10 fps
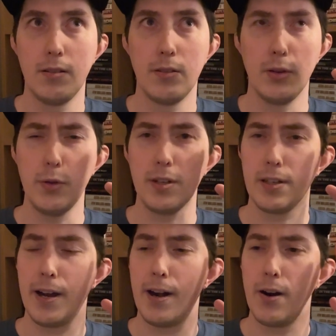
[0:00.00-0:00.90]
lose his
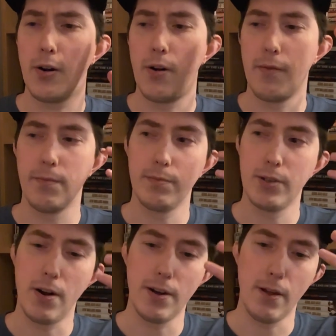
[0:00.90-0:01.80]
hair or
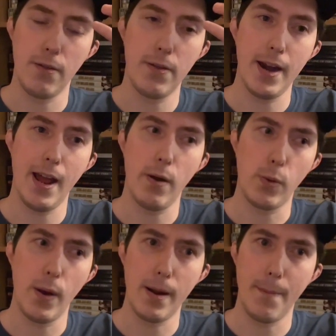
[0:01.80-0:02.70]
starting to thin out
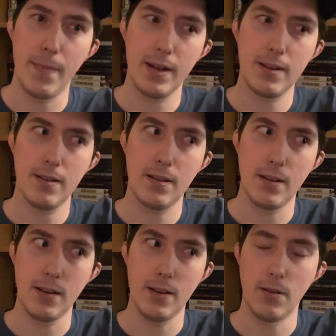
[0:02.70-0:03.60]
quite a bit,
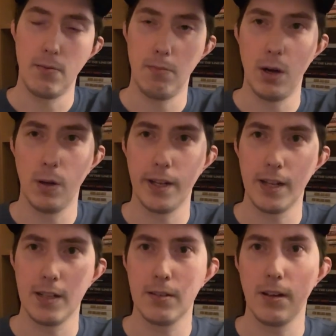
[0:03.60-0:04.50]
you know, balding
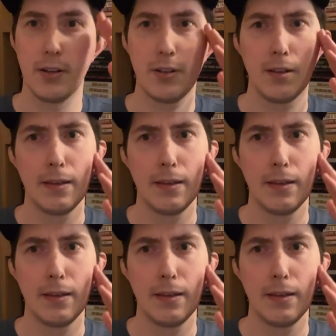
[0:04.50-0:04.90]
and such.